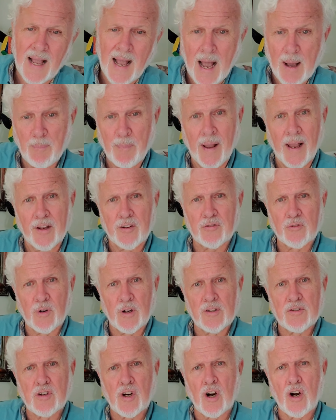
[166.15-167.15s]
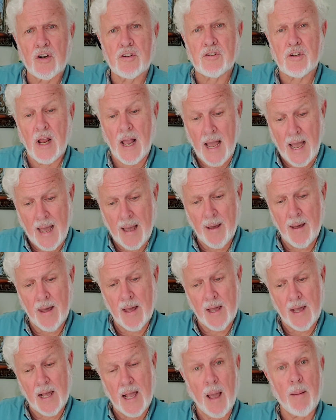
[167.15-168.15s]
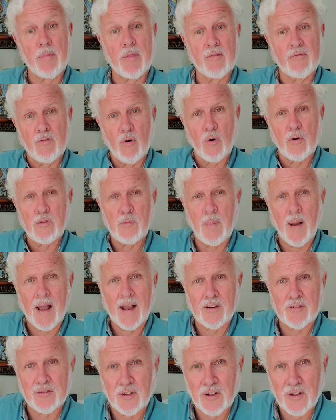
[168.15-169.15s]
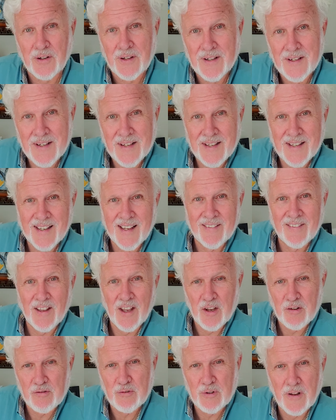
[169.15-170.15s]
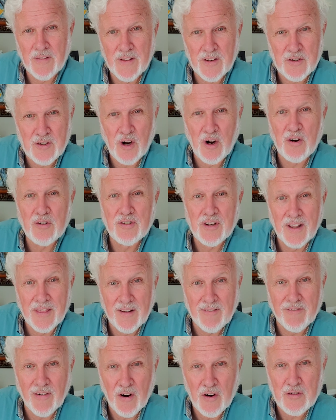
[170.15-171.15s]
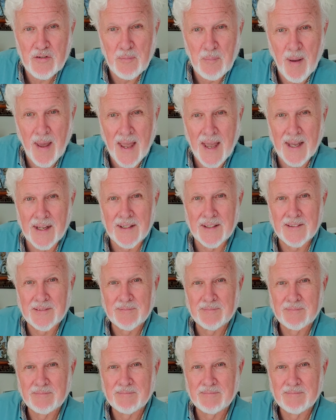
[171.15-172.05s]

I pastor a church. I am the fourth pastor in the history of the church and the first man.